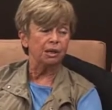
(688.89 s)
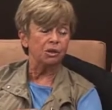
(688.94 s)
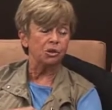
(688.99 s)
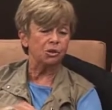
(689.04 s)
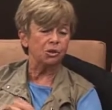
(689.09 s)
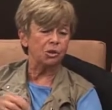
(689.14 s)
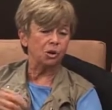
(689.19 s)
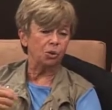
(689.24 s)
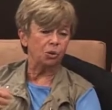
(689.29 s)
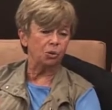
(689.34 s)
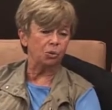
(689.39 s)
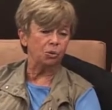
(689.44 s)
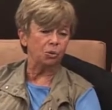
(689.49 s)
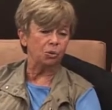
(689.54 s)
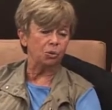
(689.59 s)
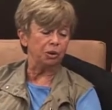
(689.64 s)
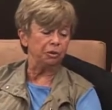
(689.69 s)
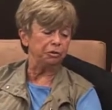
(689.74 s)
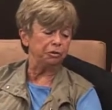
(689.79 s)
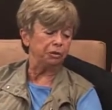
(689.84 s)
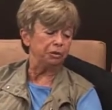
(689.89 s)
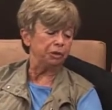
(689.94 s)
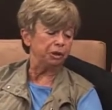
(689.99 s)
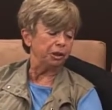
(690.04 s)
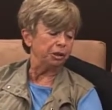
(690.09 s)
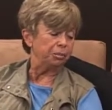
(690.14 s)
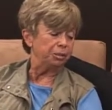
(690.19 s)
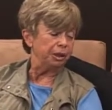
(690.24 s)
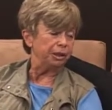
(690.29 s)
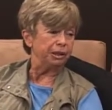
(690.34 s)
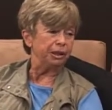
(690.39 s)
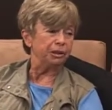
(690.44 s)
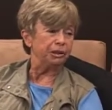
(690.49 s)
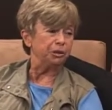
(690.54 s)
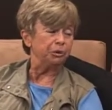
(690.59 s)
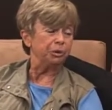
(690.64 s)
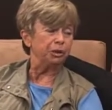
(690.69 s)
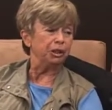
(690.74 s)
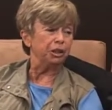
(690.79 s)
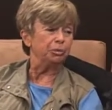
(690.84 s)
So if you come in and
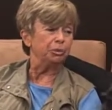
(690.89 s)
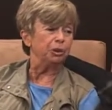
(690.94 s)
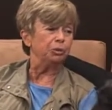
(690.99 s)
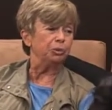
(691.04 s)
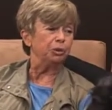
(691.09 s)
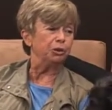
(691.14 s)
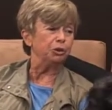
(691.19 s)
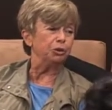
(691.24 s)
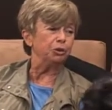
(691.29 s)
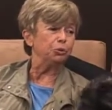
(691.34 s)
you tell me what